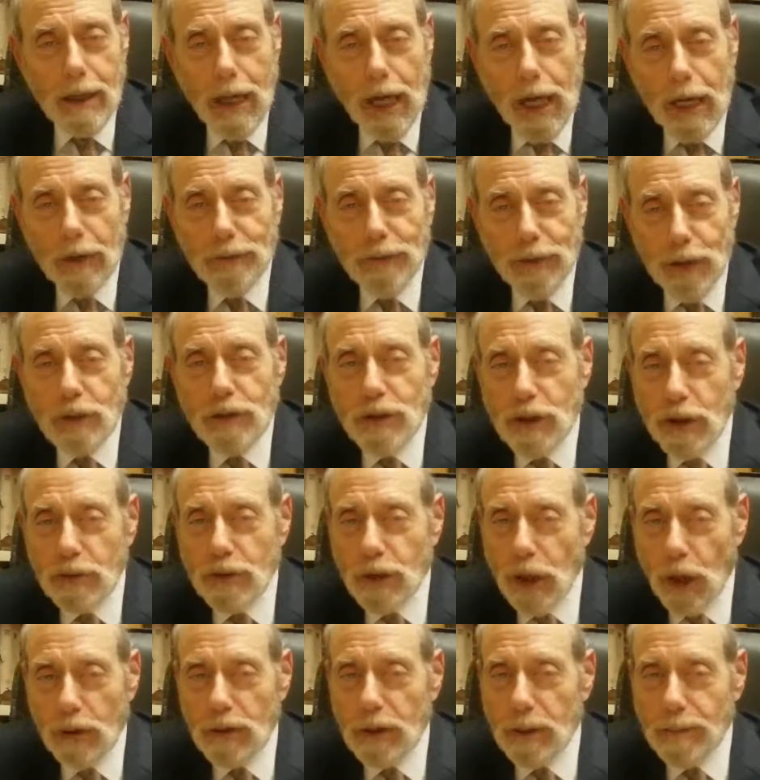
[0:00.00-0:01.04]
at first you
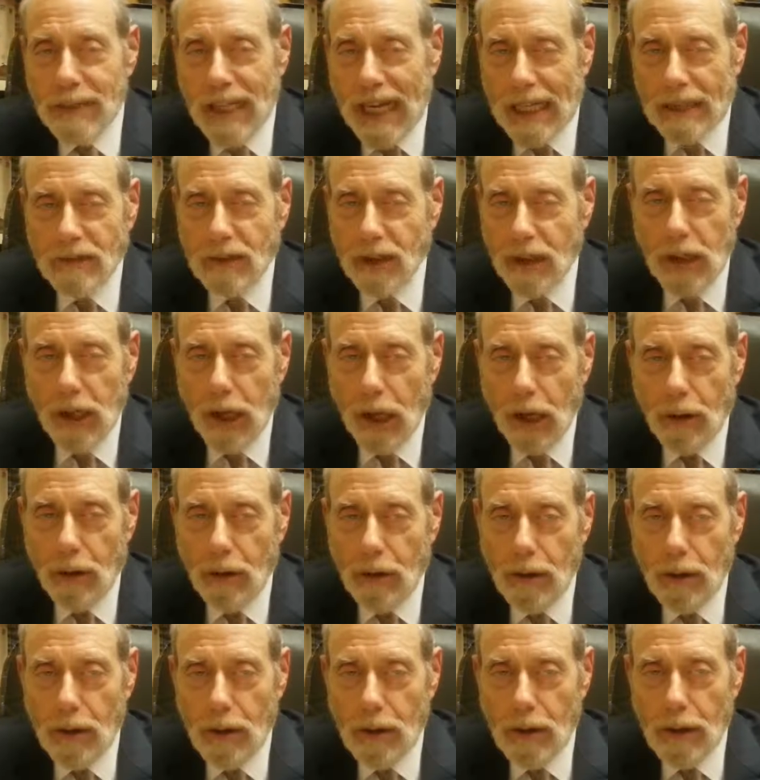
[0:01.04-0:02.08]
told him not to
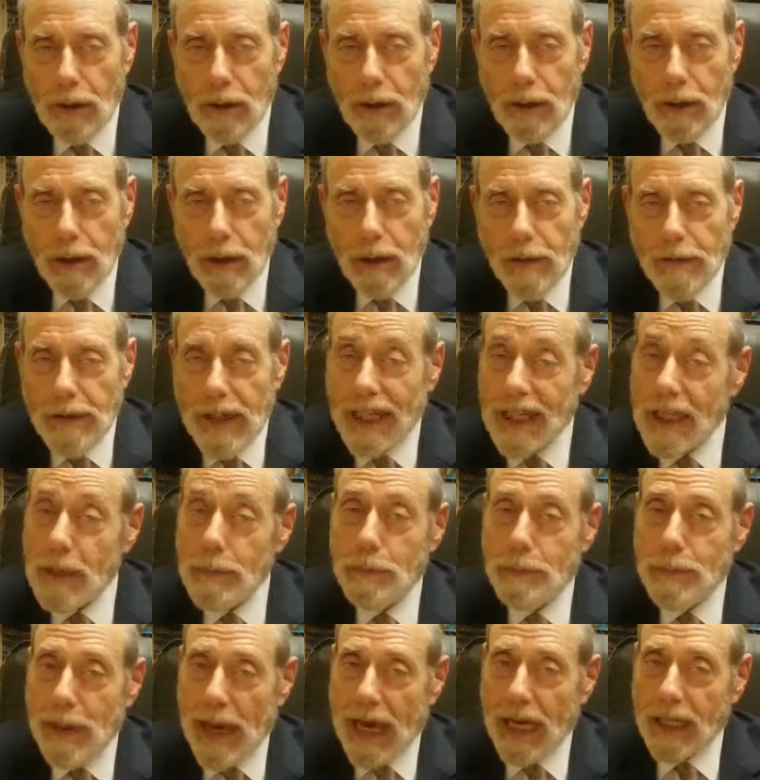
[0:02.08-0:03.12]
go, and then
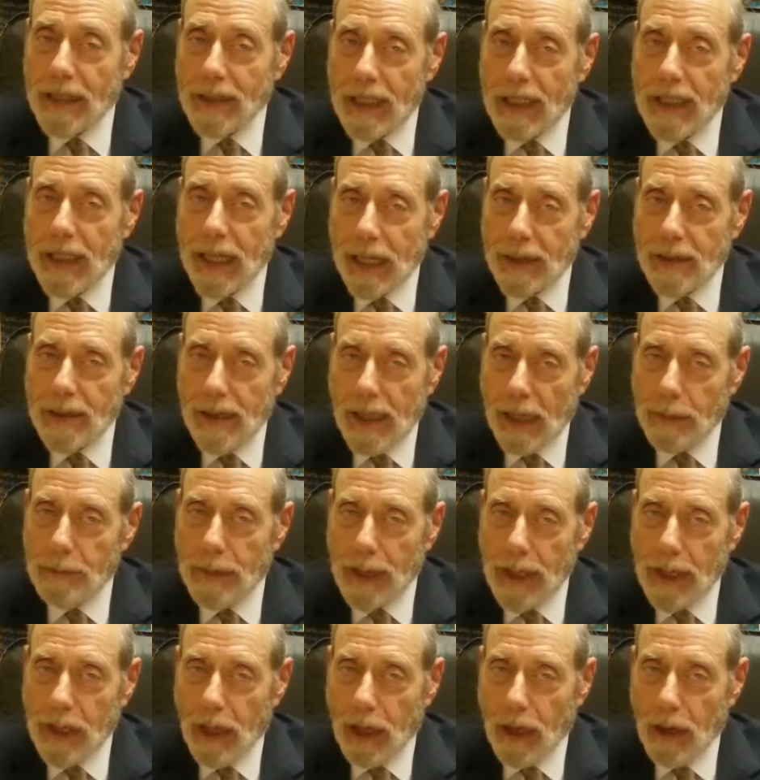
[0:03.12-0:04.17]
he begged and asked, let
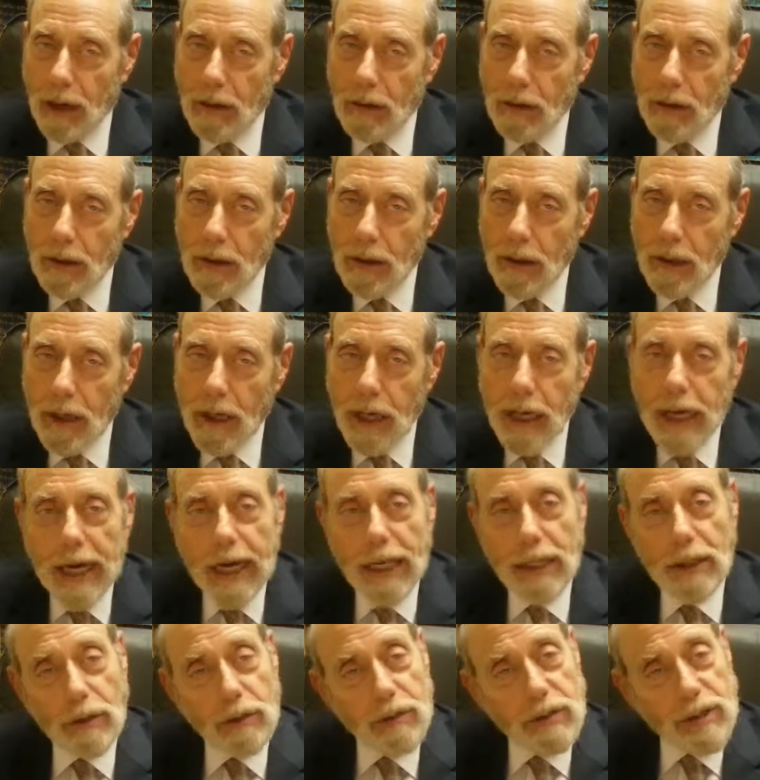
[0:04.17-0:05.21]
me go,
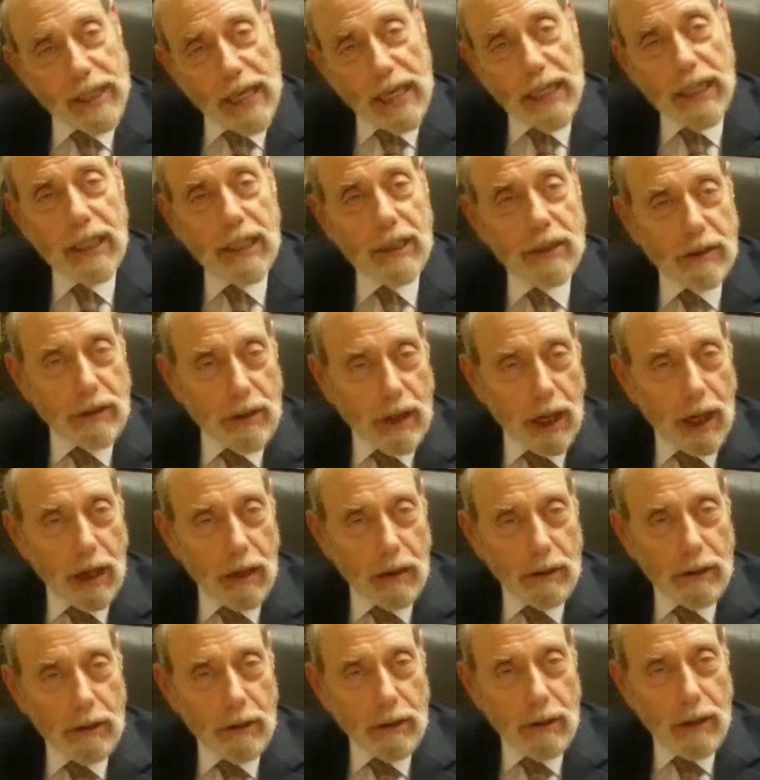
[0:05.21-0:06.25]
and you said he could
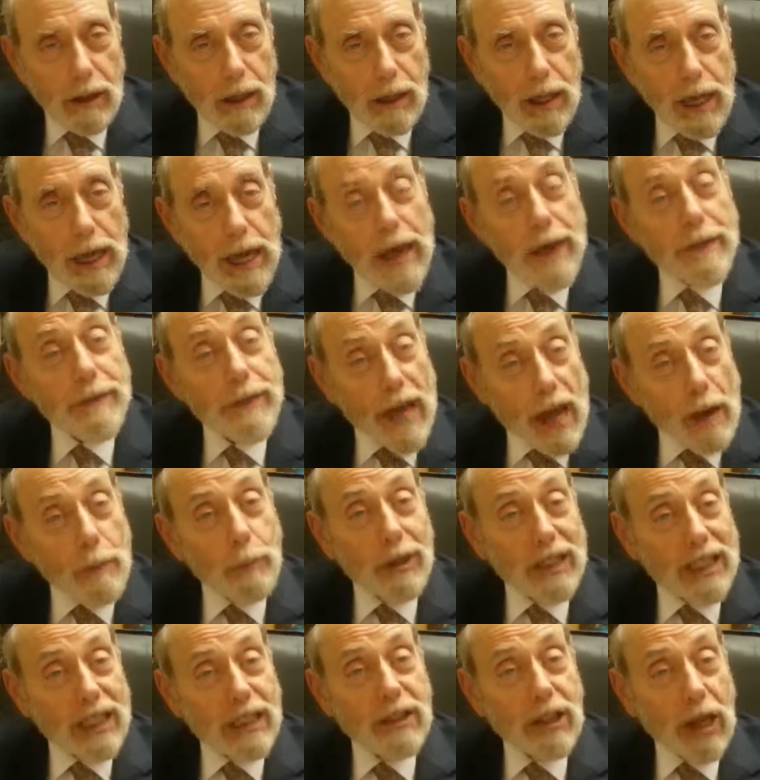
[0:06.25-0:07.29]
go. And then
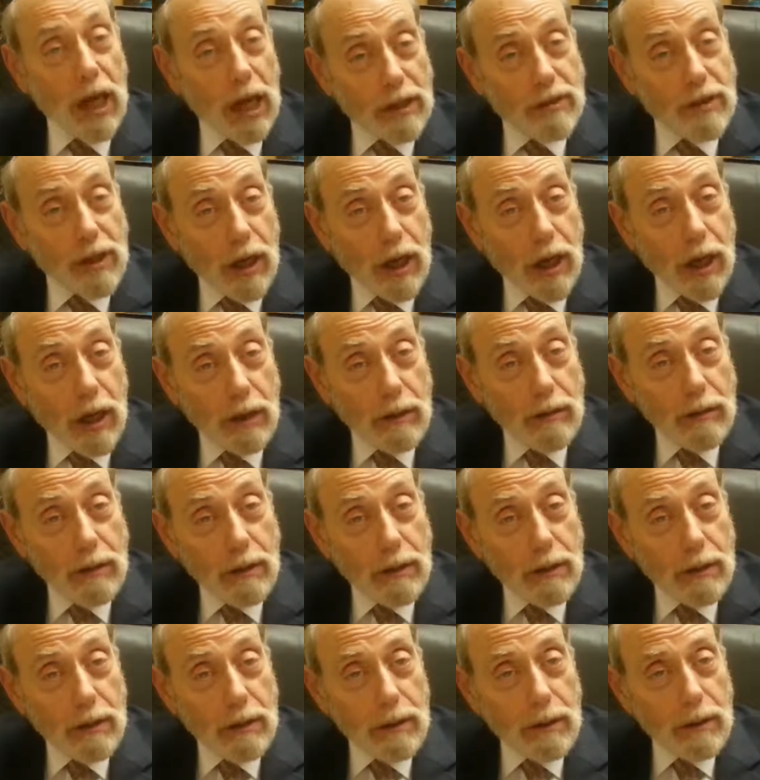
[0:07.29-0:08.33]
when he does go,
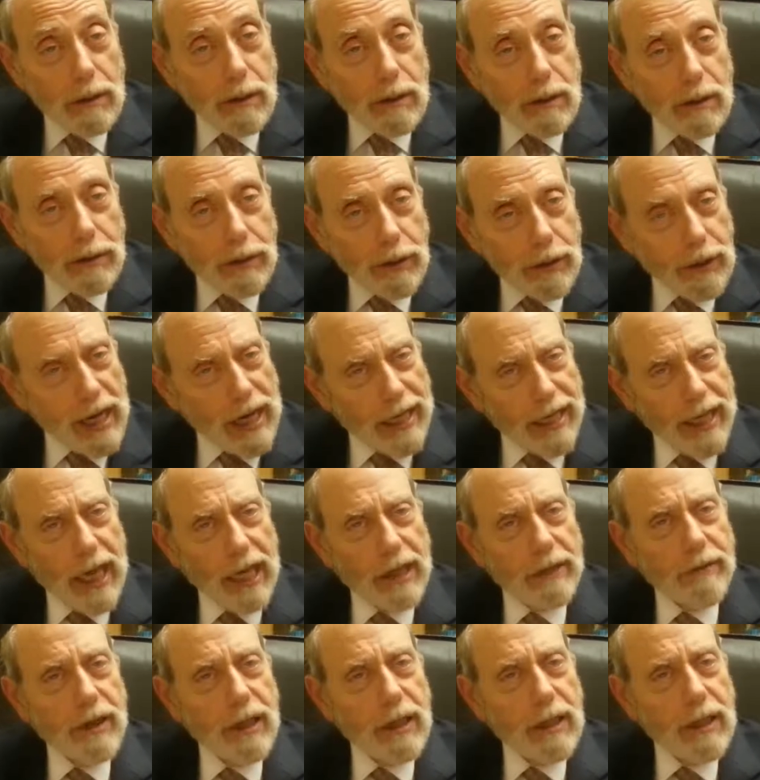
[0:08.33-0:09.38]
you got
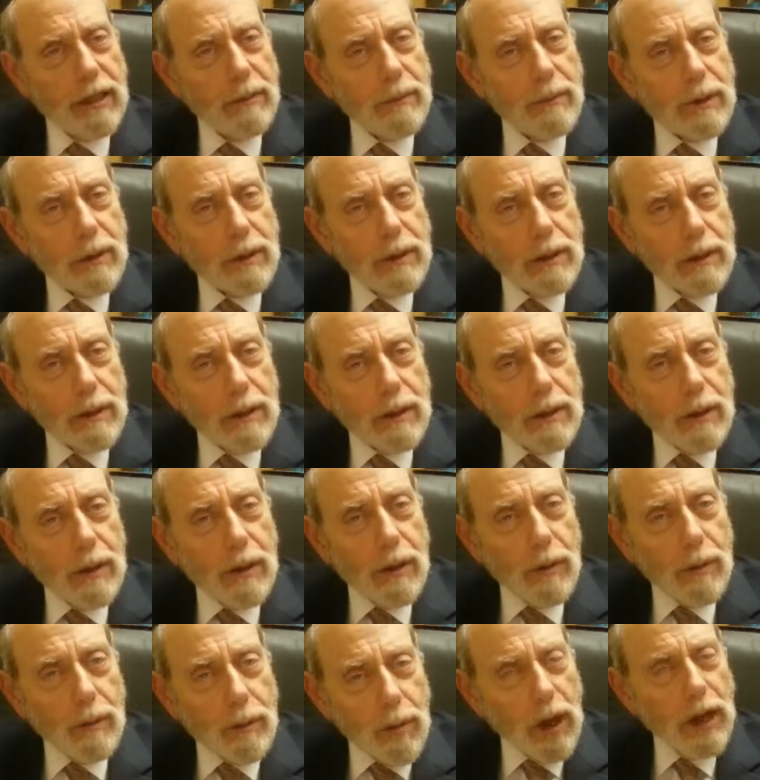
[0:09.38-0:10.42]
angry at him?
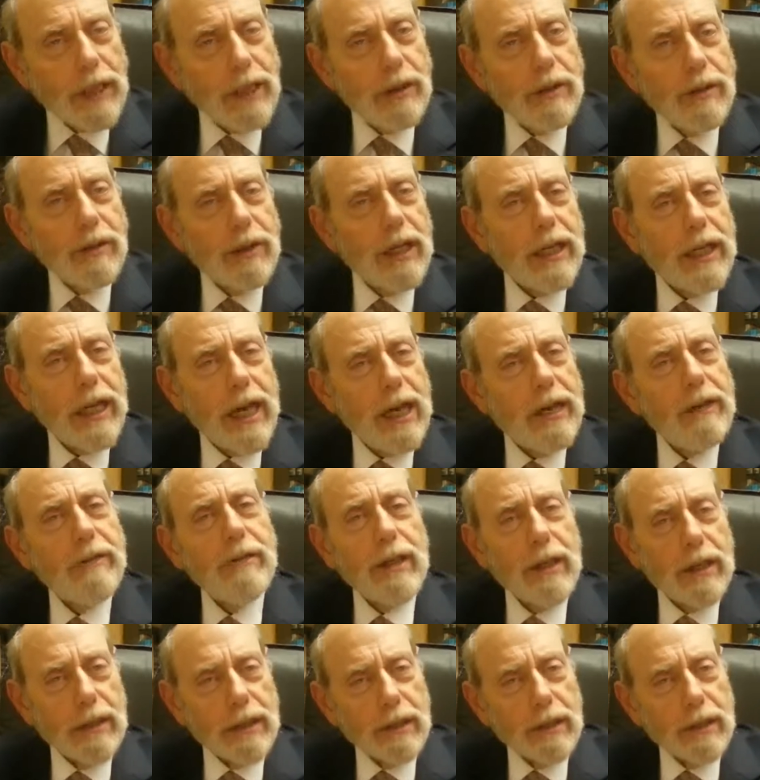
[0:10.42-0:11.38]
Why did you get angry